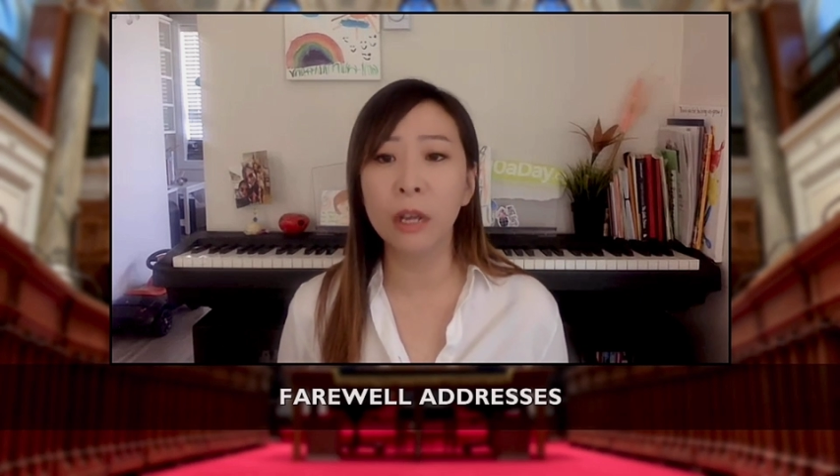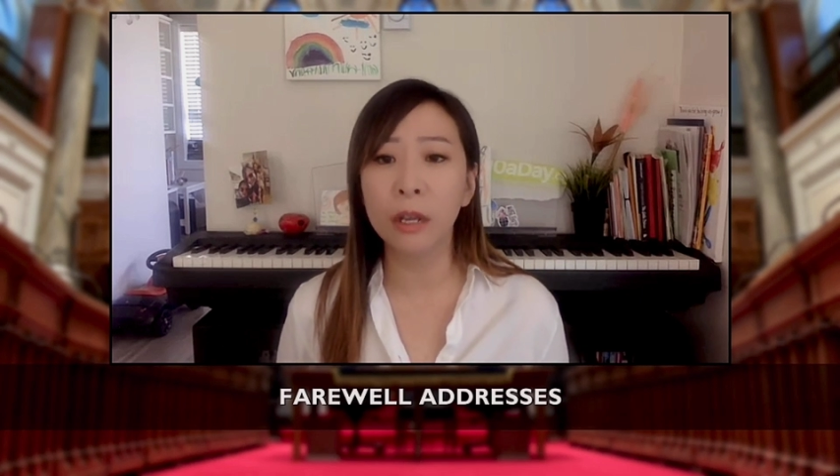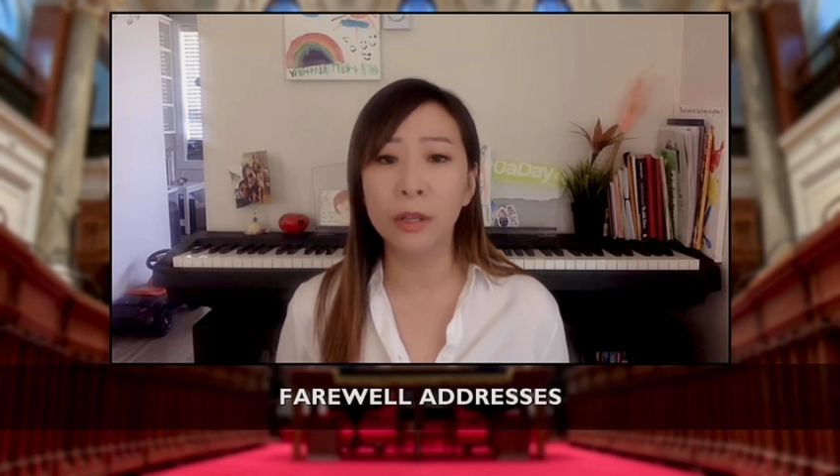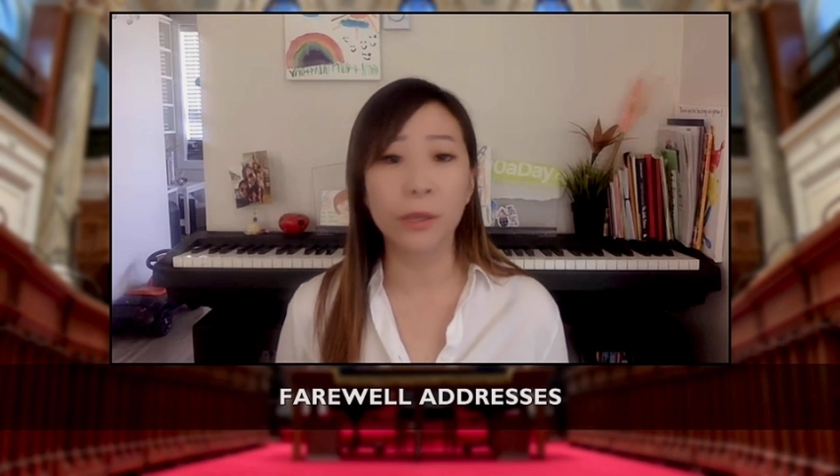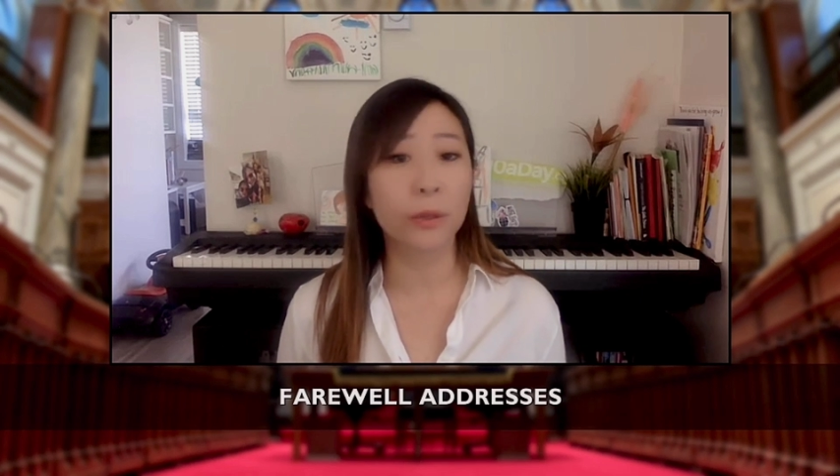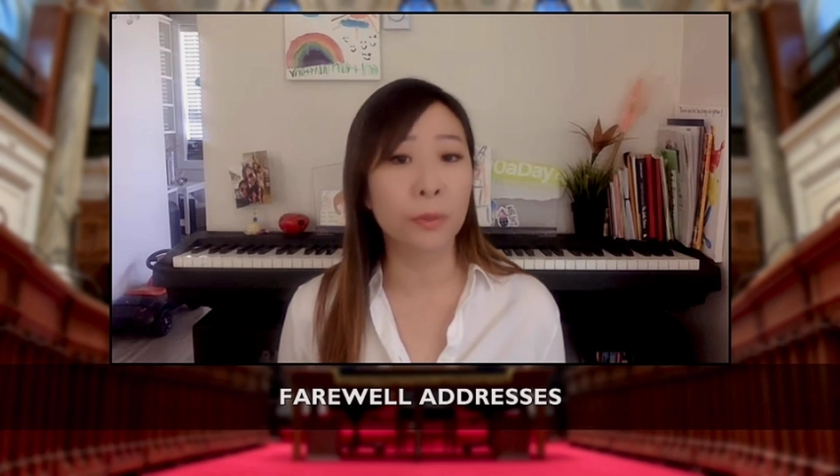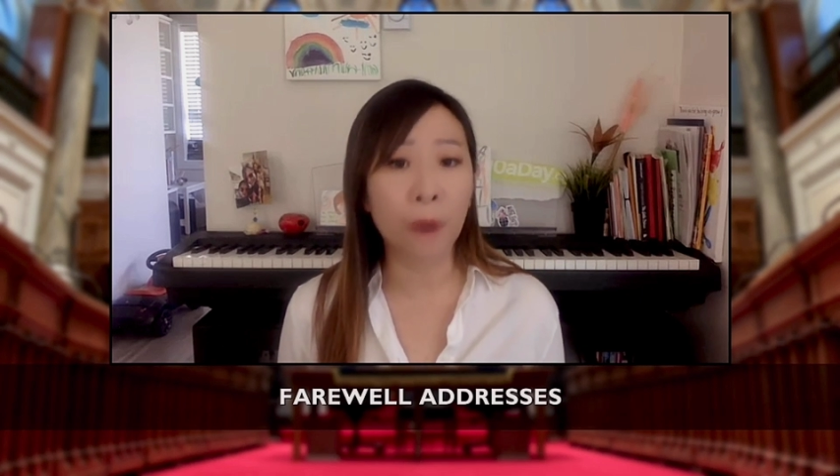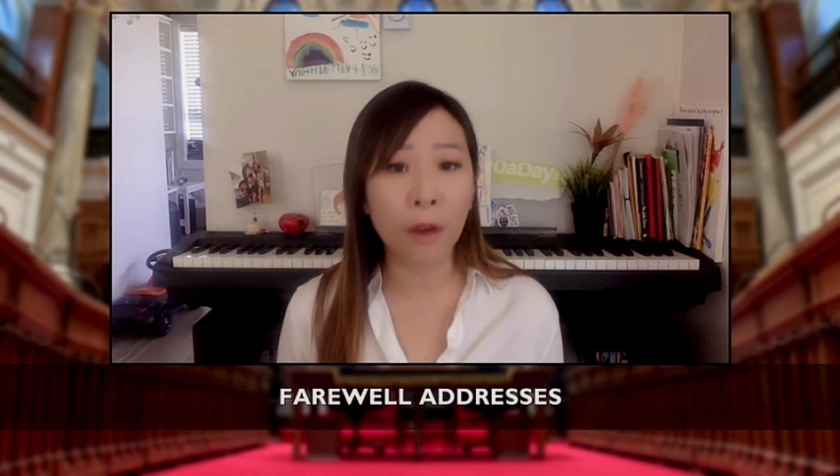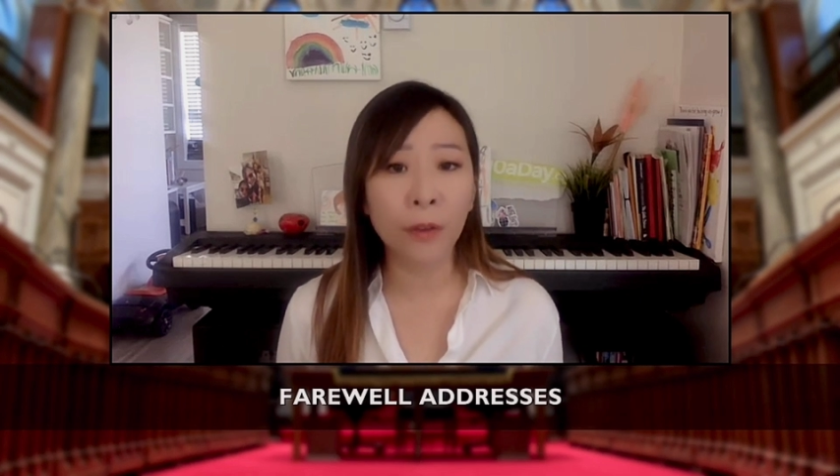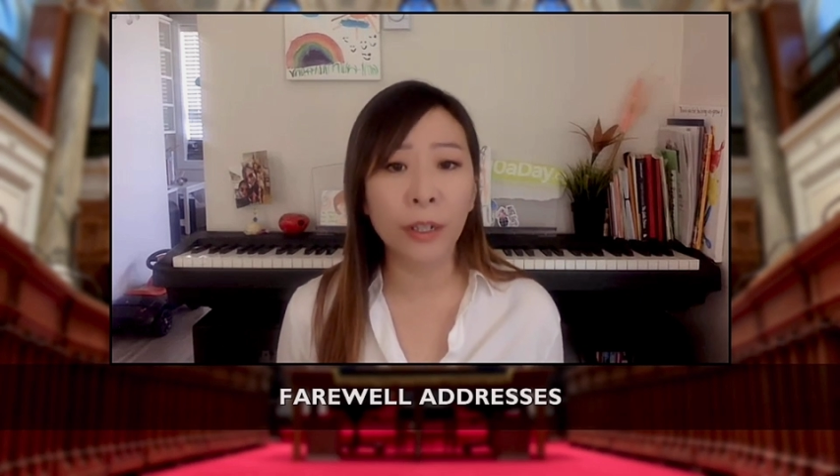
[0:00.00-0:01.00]
due to
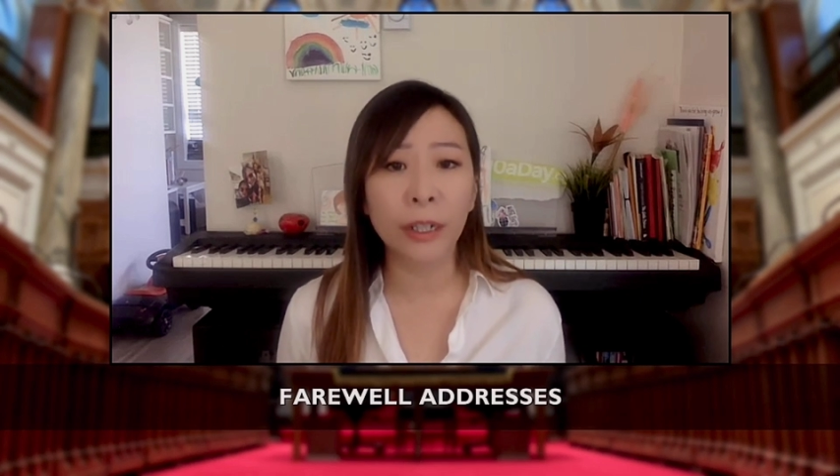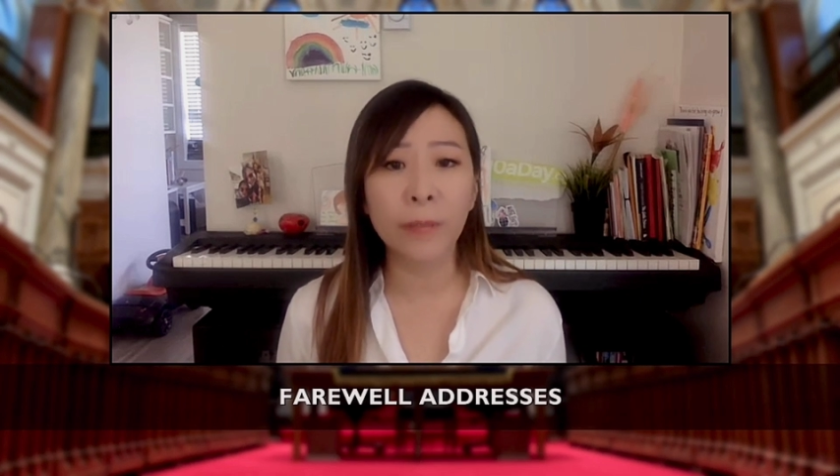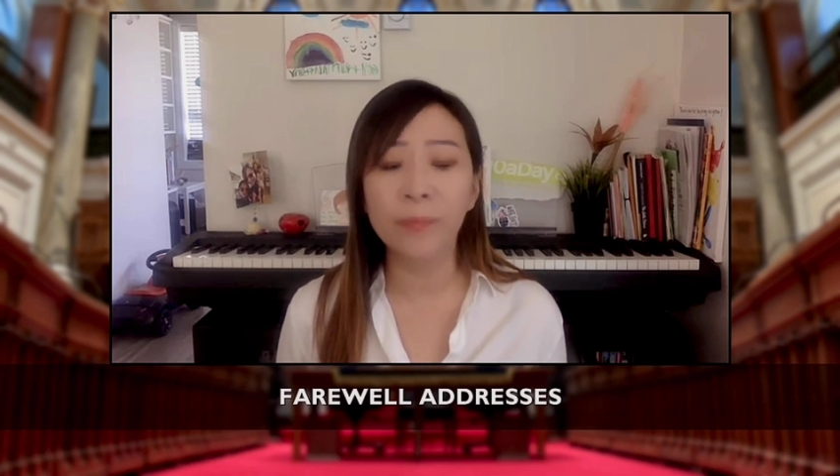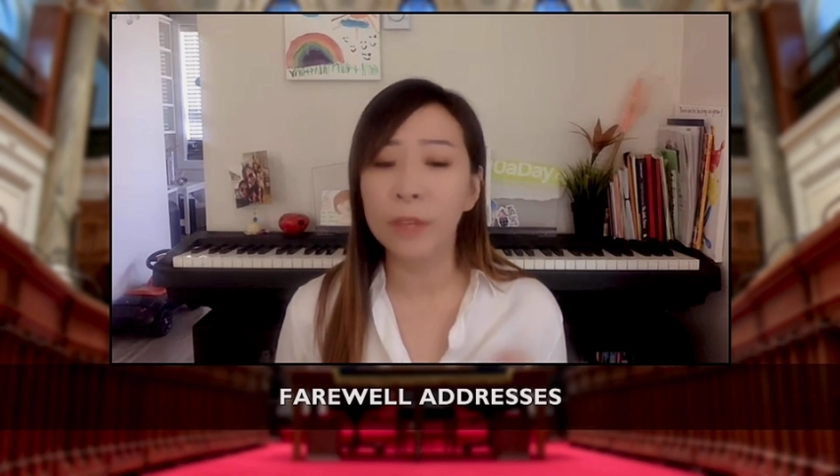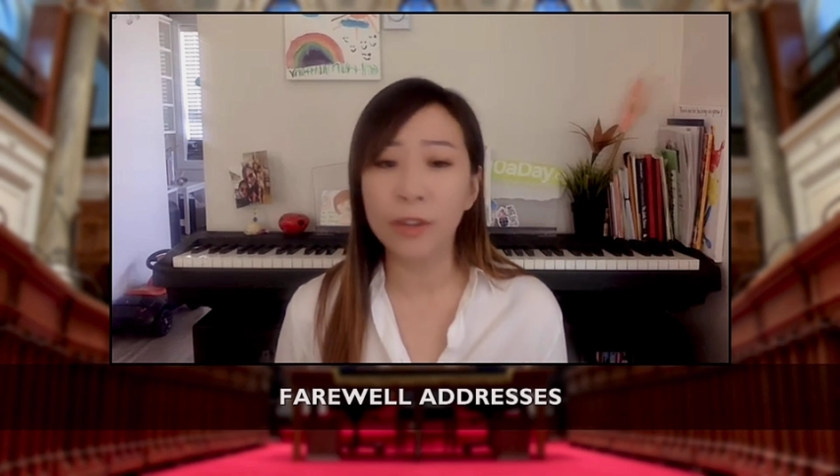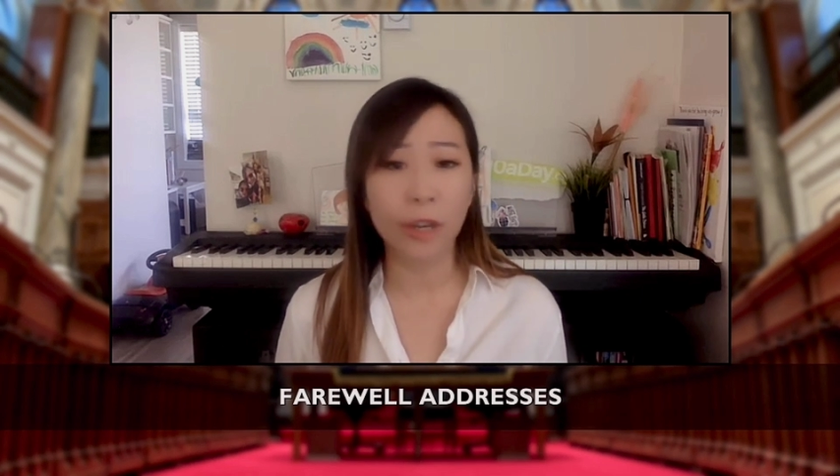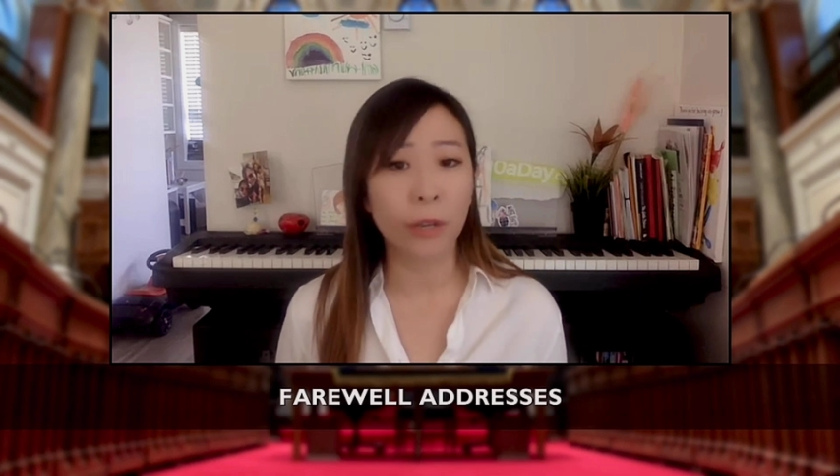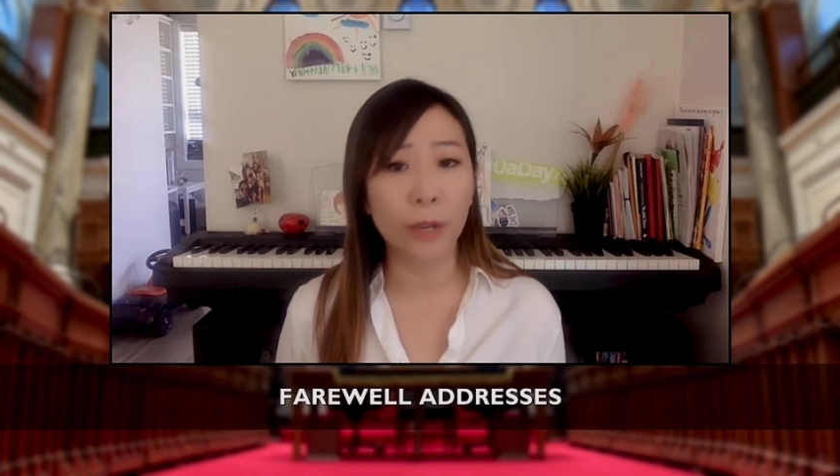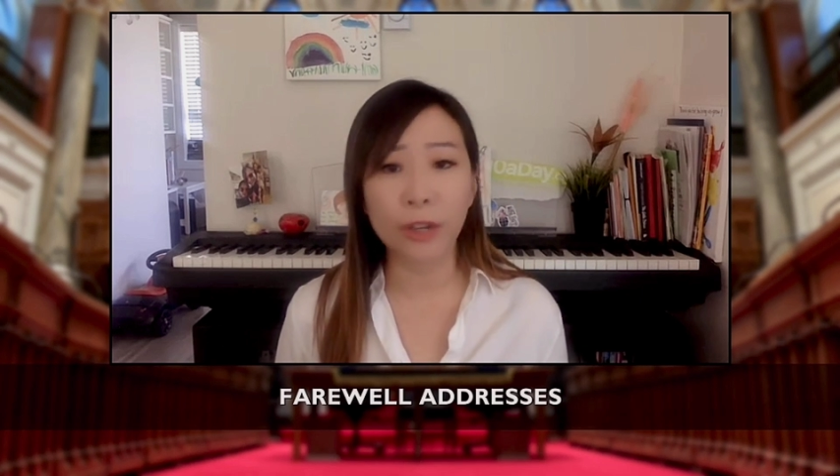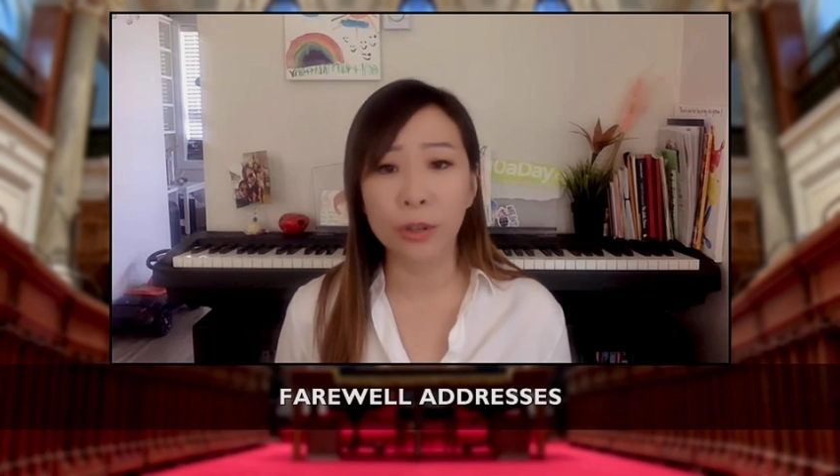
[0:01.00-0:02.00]
poverty,
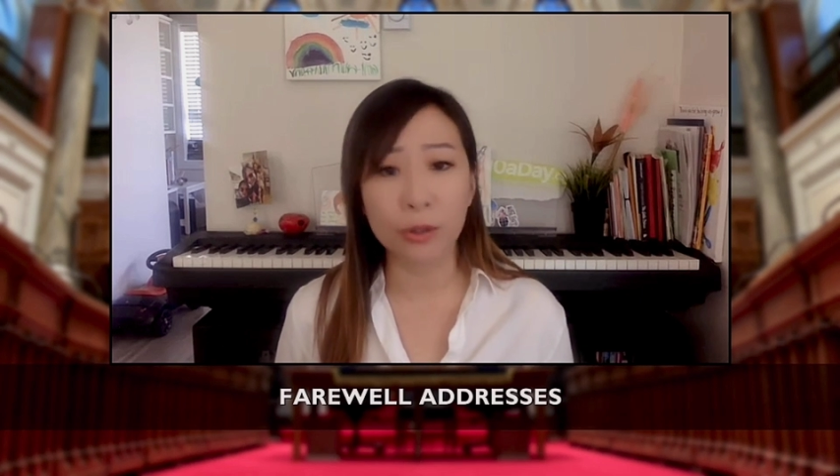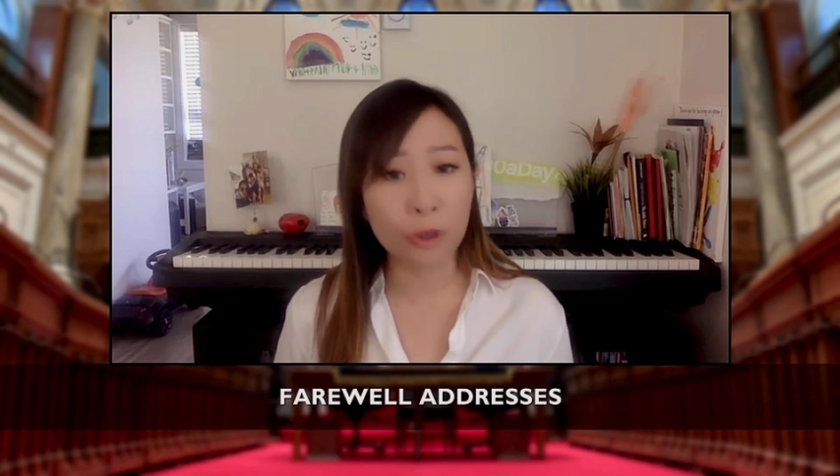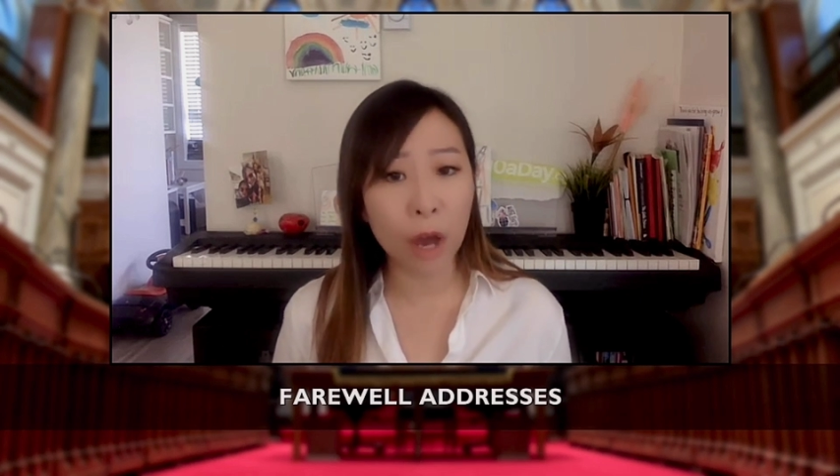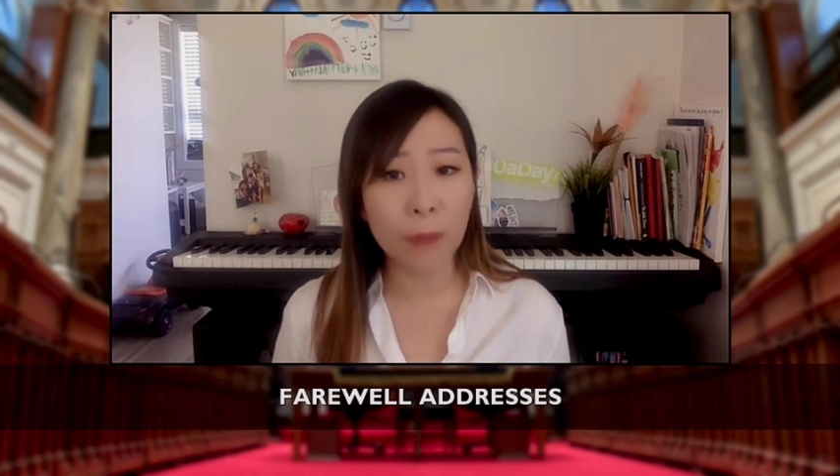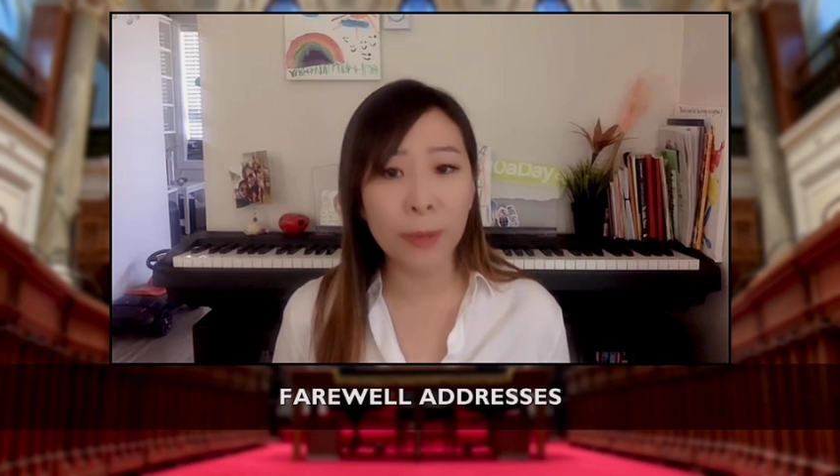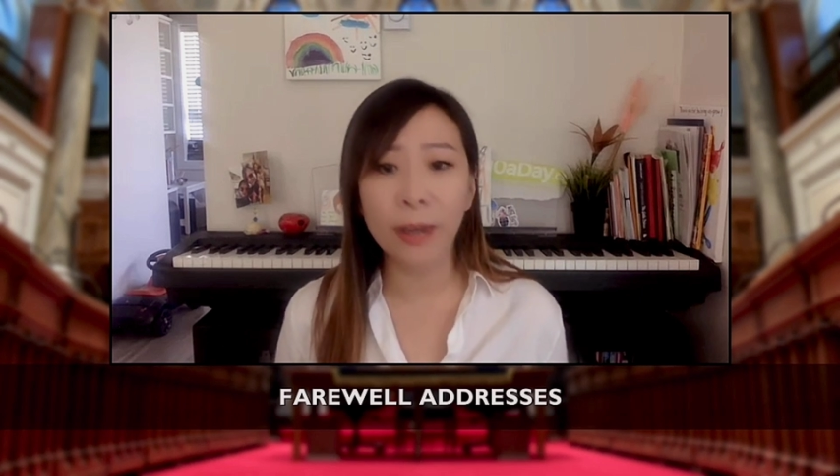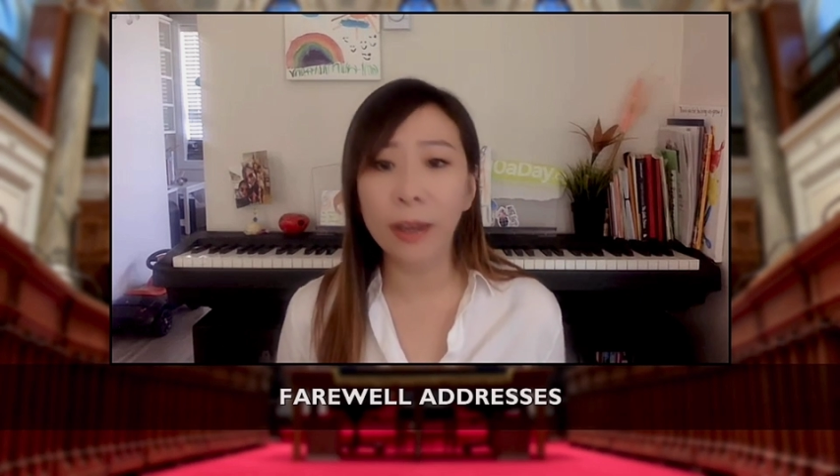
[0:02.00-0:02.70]
generational trauma,